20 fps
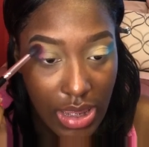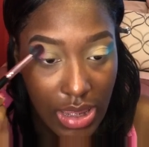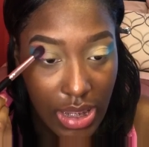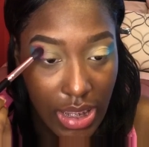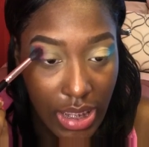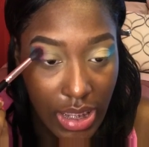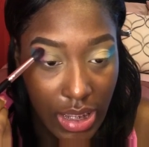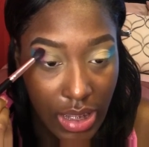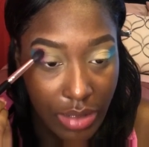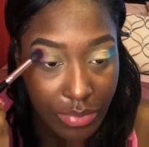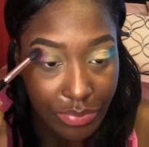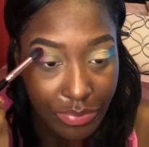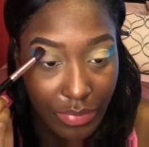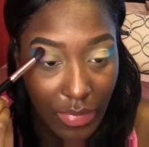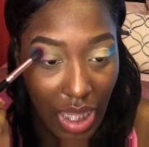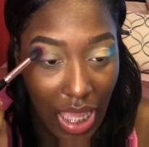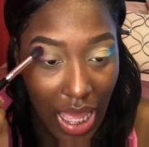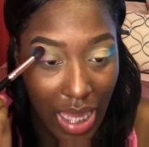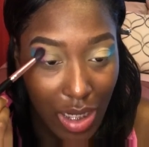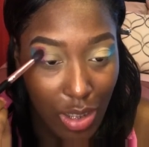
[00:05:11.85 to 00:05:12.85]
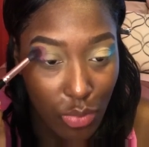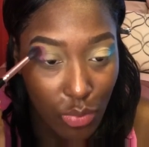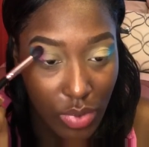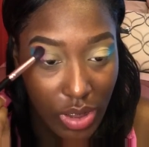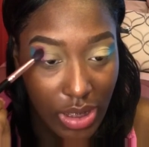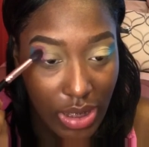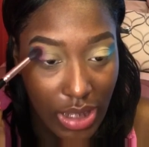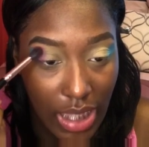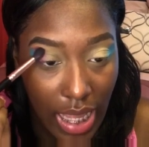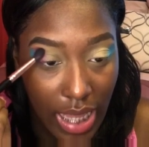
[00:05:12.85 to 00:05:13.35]
Then I didn't
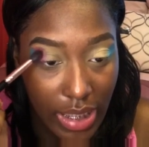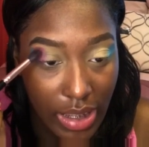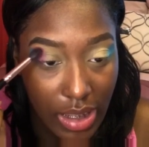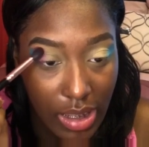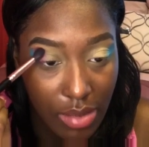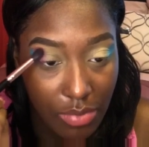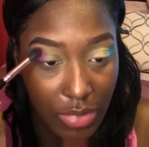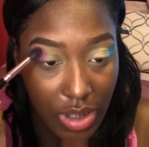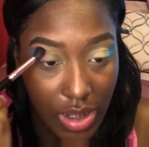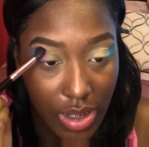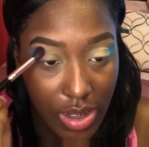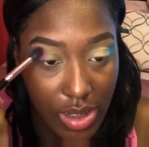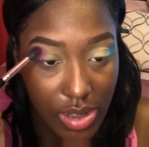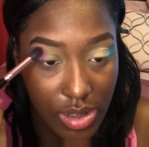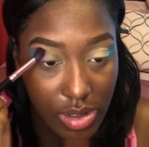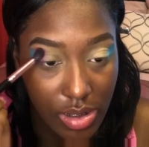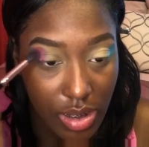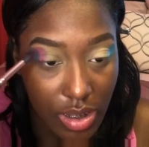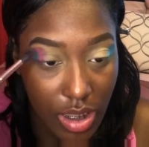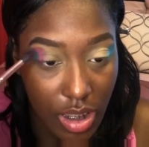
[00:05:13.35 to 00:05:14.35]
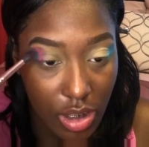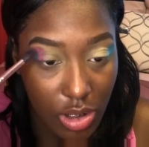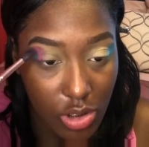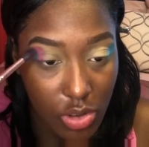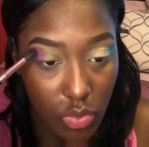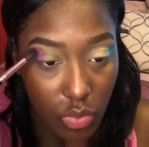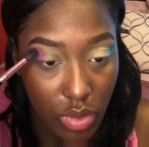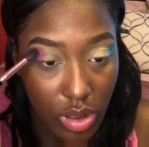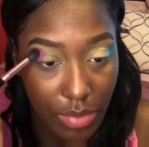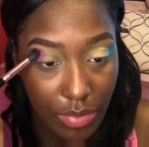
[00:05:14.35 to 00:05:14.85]
really like it because the colors
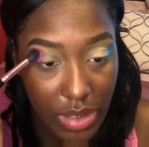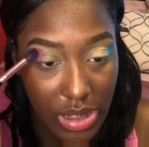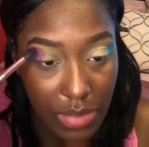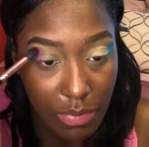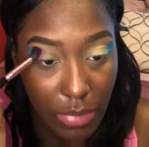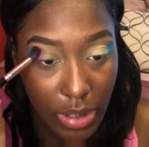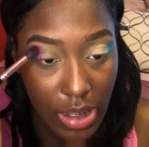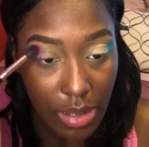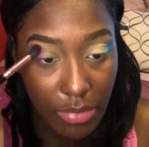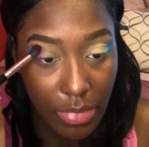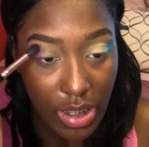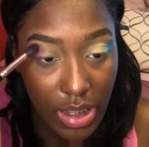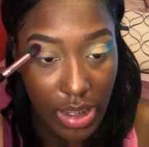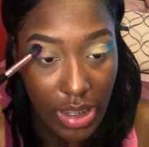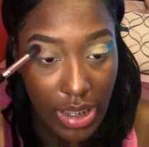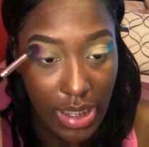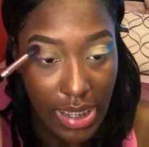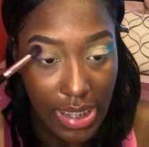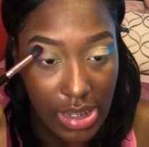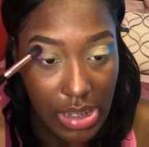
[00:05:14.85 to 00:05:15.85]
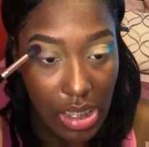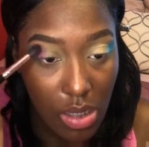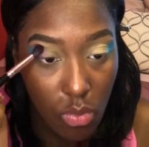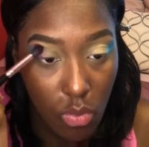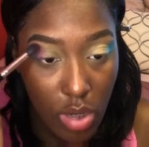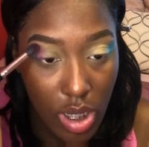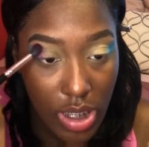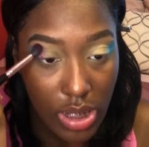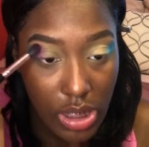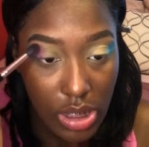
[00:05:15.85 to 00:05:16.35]
weren't as pigmented as I
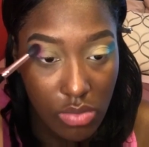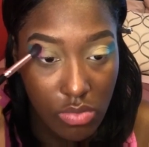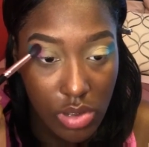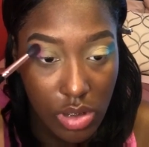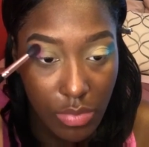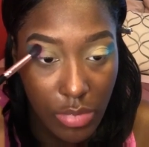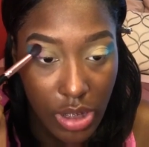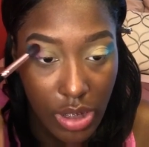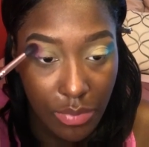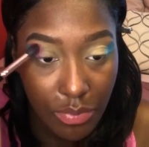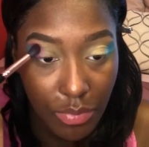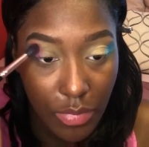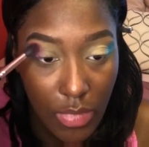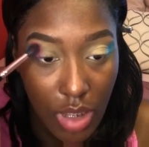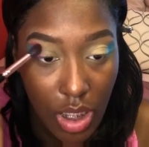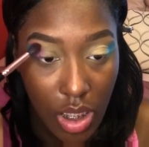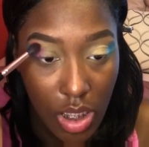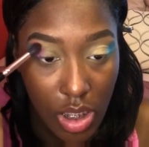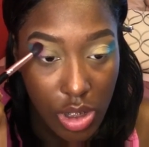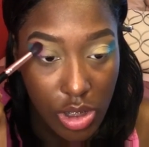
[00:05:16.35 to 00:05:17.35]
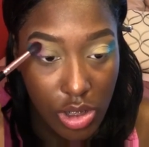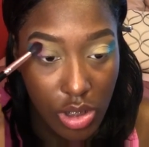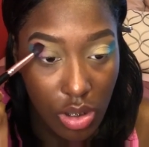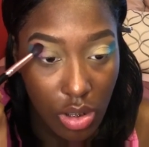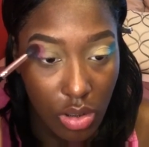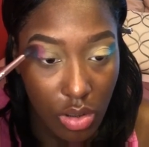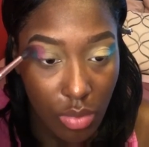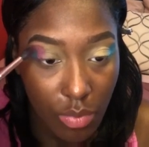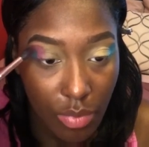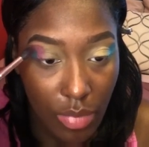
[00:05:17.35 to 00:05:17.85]
wanted them to be.
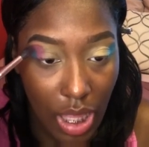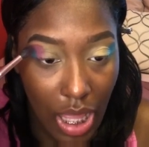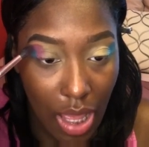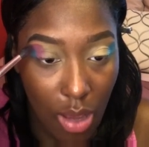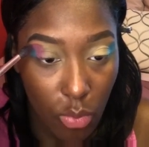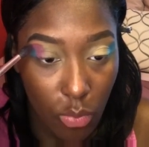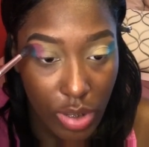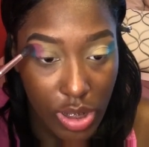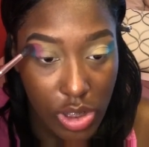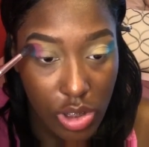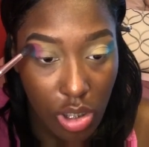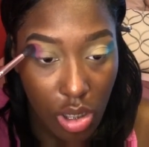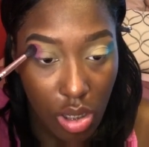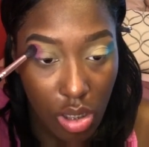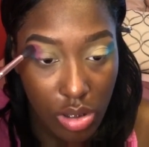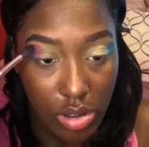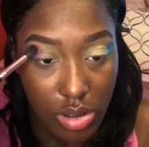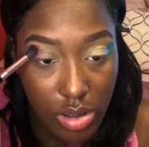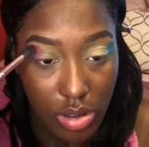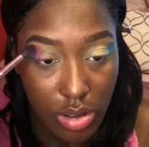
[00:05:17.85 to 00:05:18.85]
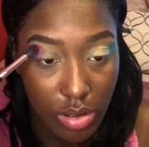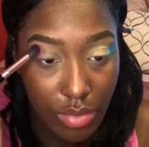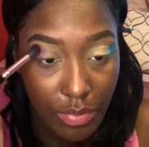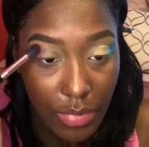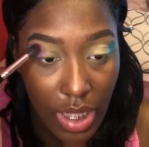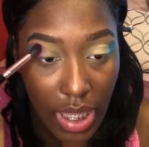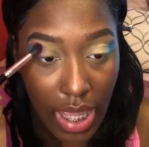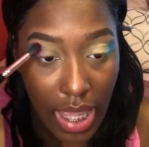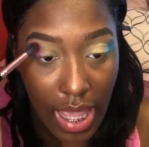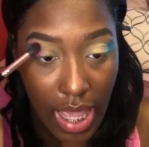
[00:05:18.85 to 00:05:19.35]
So I went to Ulta
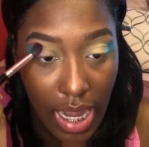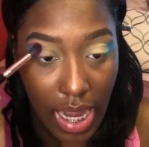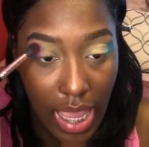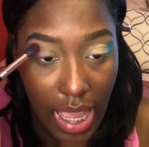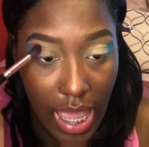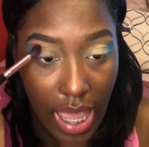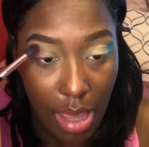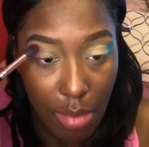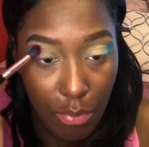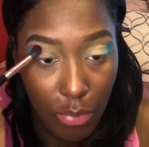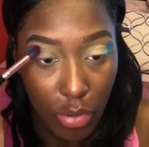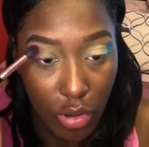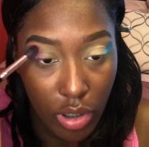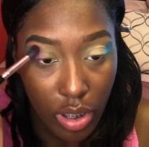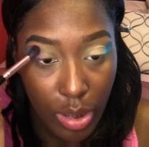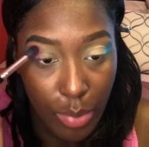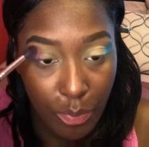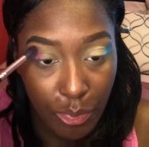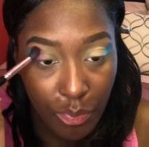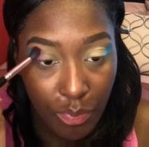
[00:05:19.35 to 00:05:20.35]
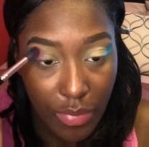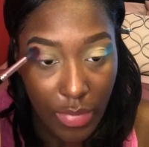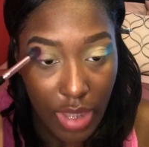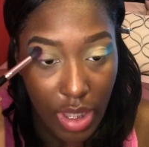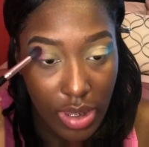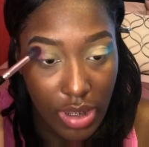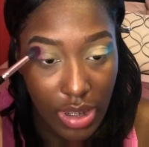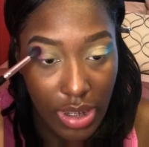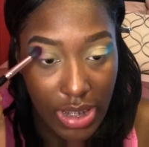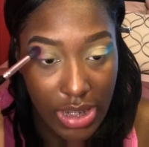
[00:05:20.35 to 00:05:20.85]
and I had bought
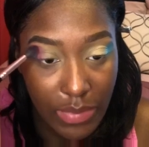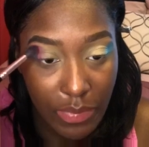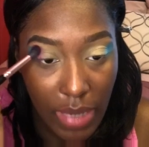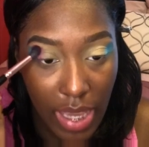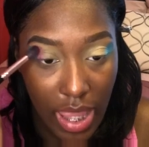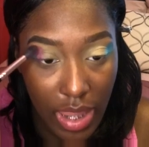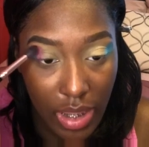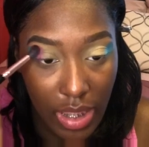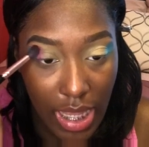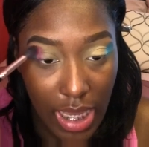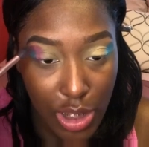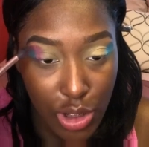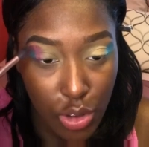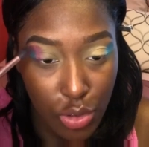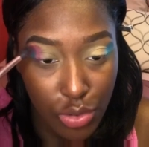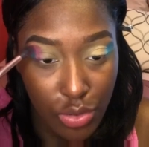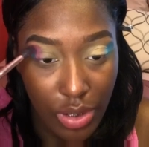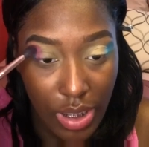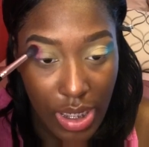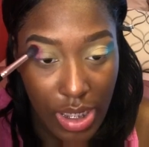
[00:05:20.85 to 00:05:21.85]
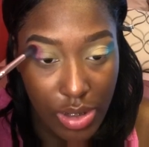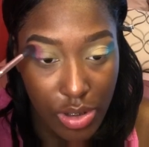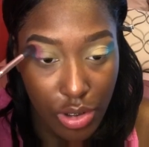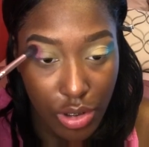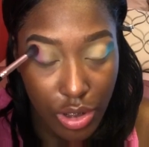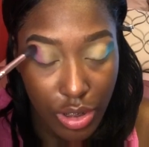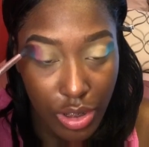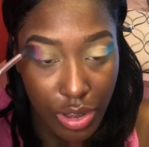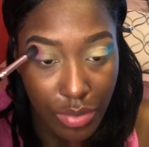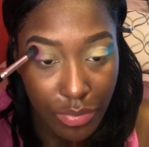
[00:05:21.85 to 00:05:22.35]
the NYX palette I showed you guys
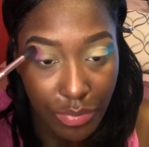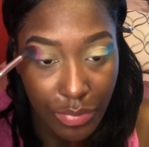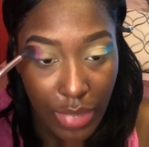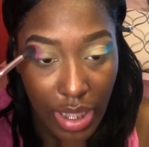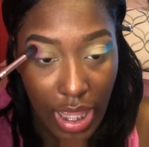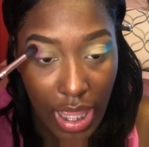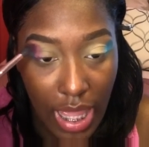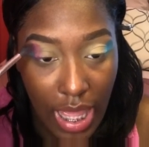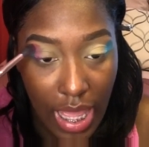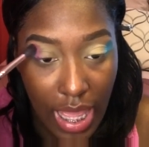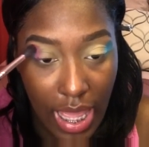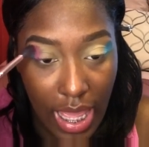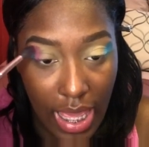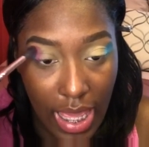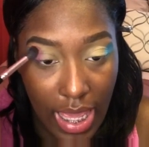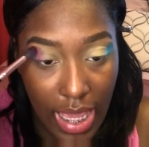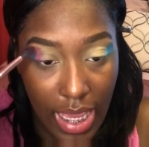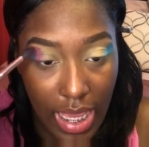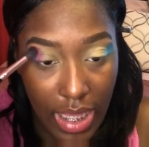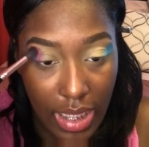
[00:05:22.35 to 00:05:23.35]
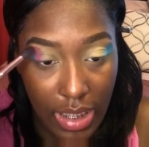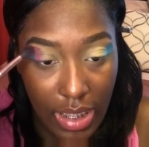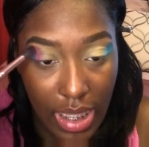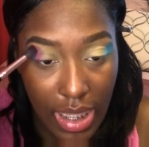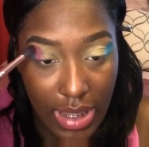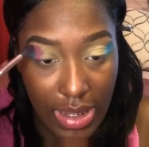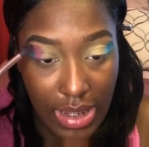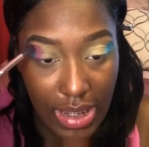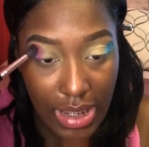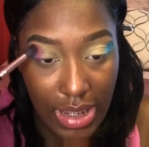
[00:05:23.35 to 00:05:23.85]
earlier and
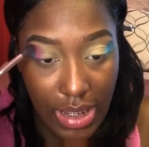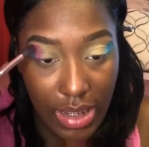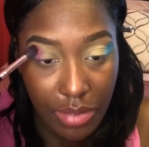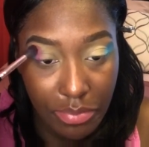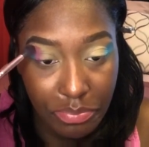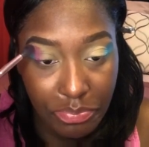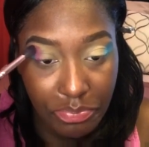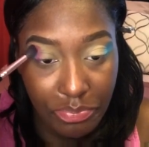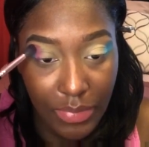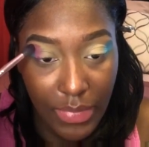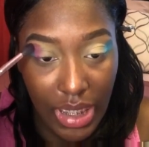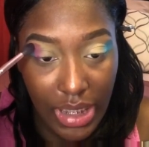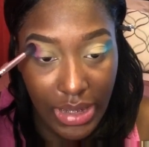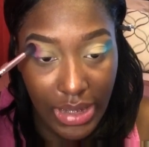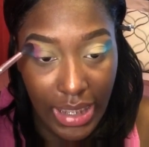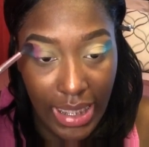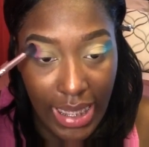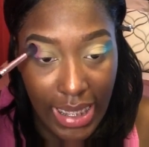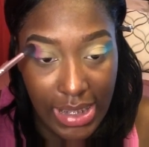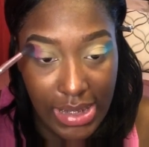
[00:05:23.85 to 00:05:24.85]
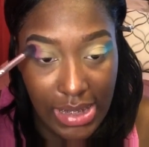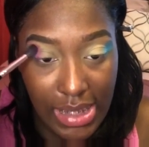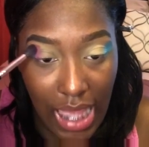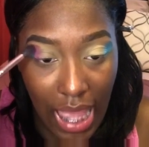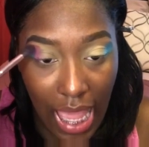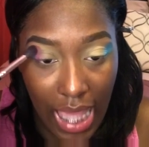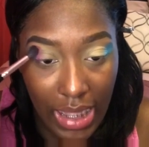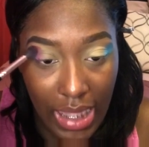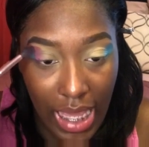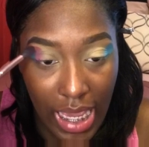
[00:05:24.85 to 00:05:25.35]
the NYX
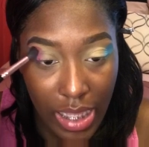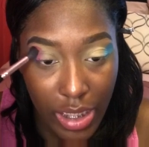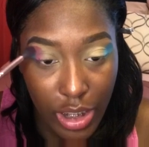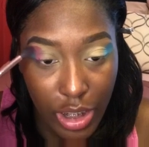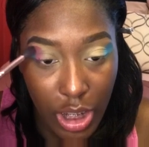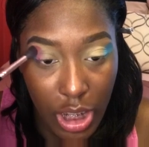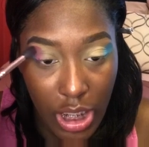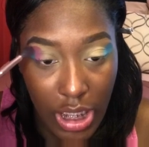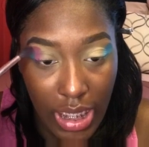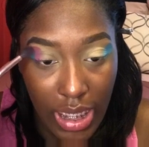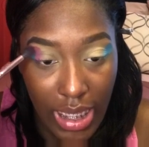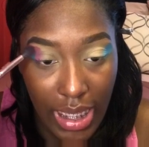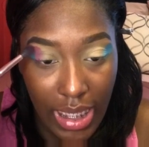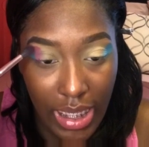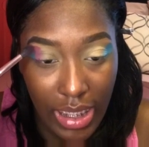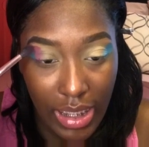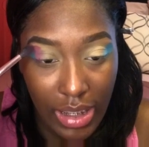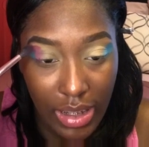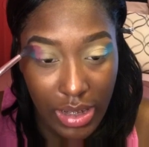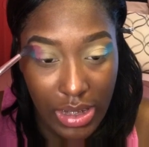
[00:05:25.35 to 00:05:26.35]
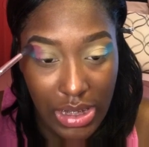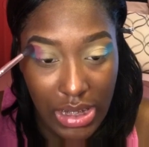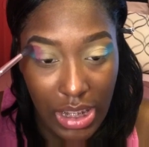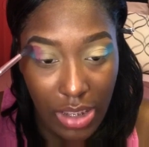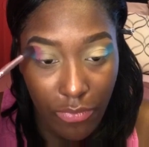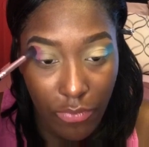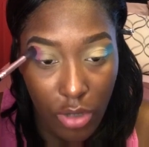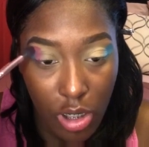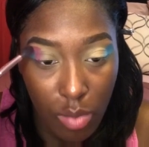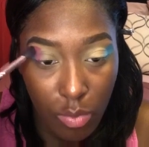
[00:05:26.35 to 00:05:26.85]
eyeliner in
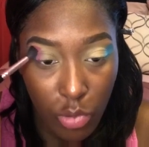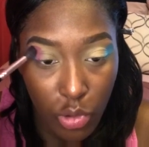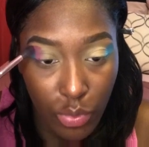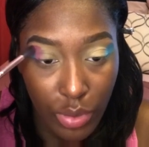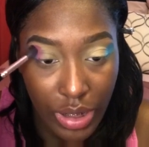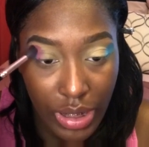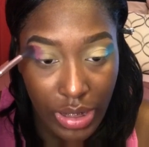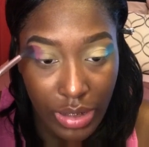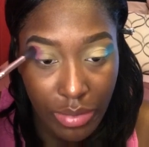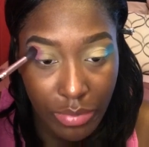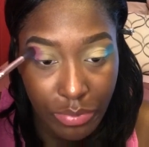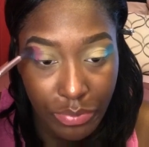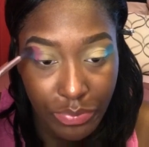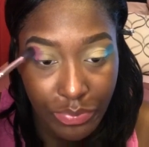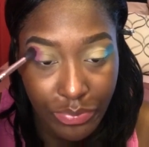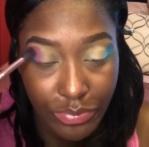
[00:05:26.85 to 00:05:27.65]
Seafoam Green.